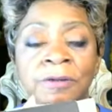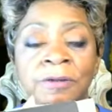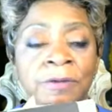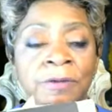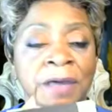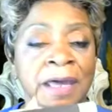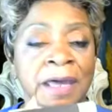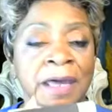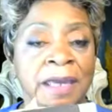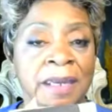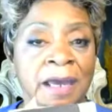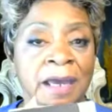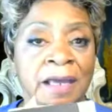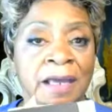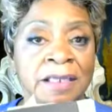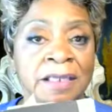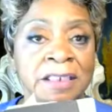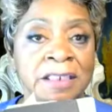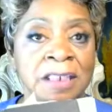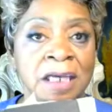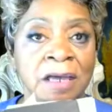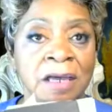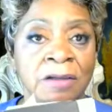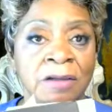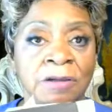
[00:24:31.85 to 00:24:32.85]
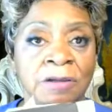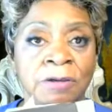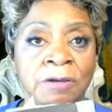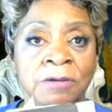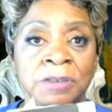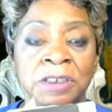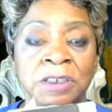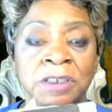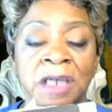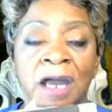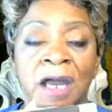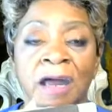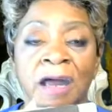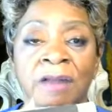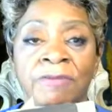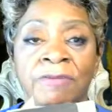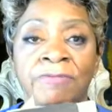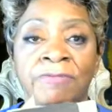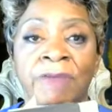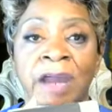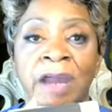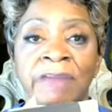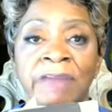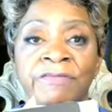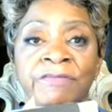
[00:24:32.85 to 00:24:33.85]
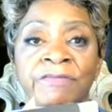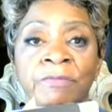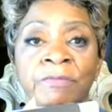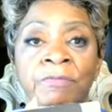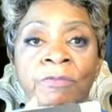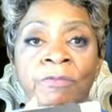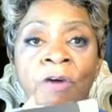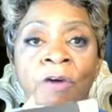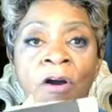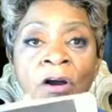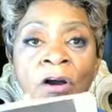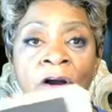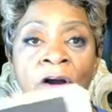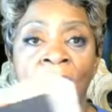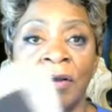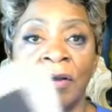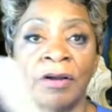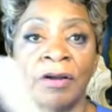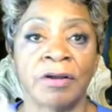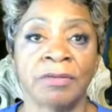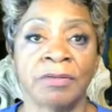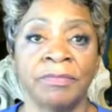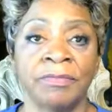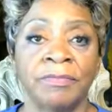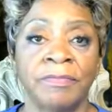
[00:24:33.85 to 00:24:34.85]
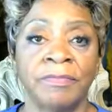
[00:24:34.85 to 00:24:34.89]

you cannot tell your child right from wrong.